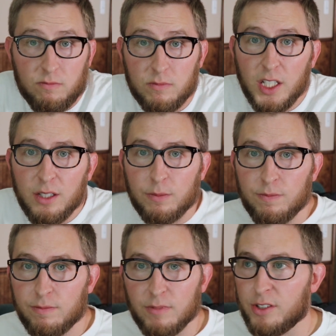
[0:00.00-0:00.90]
No.
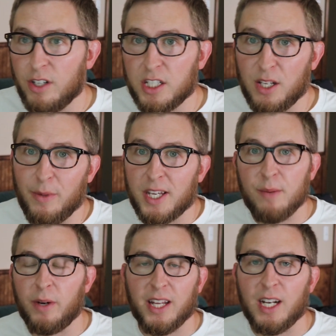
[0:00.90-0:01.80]
As long as I'm
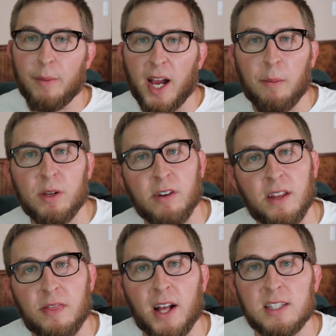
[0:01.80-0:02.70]
making money and I'm happy,
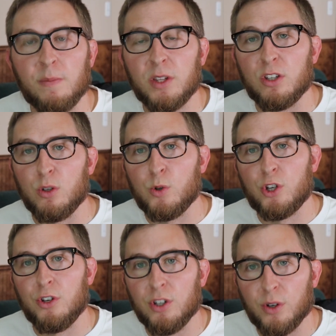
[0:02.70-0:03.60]
right, that's something that you
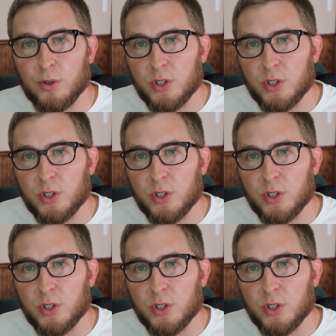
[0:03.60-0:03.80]
should do.